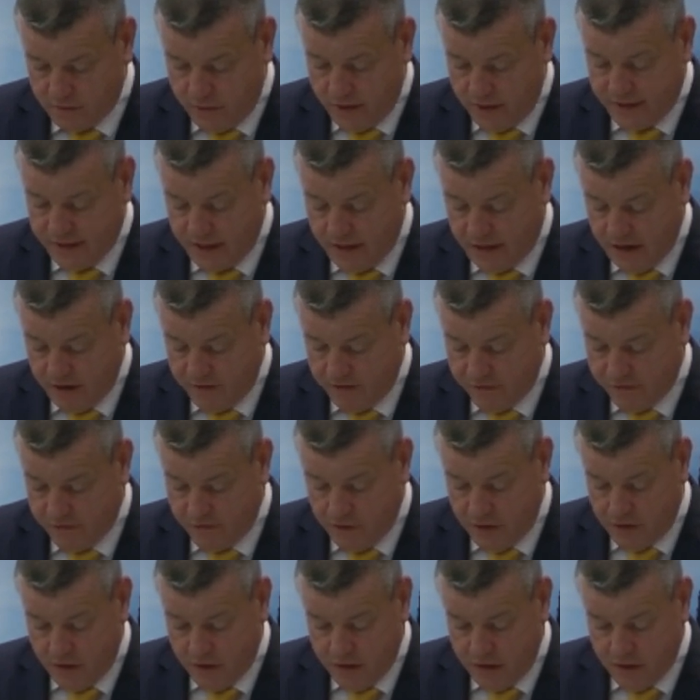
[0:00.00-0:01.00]
the right to life
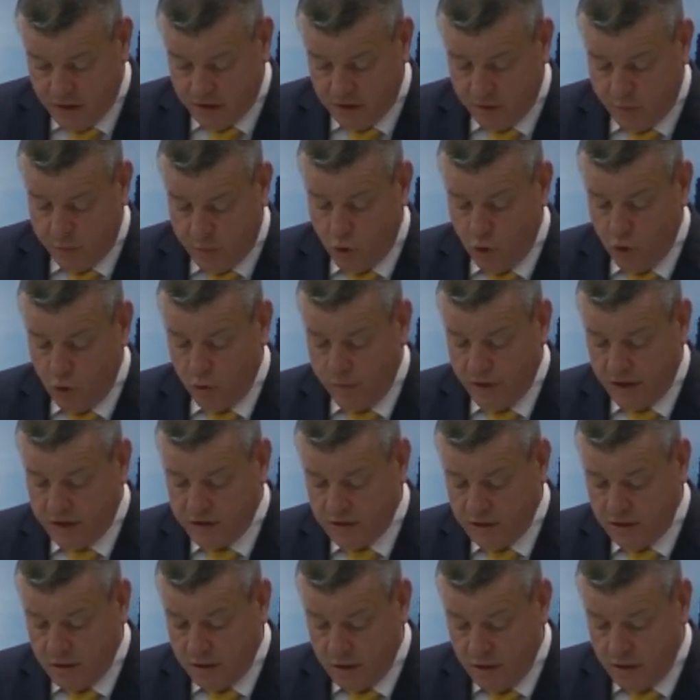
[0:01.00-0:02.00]
and the
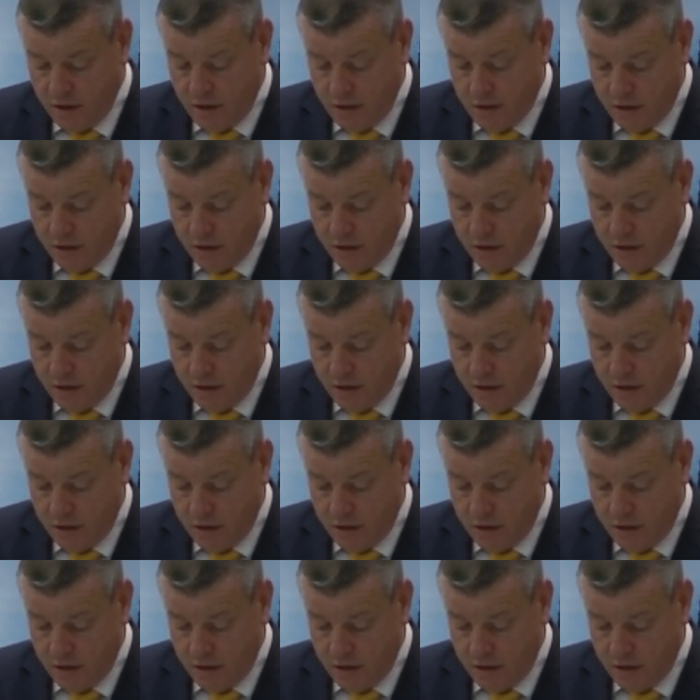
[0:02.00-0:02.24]
prohibition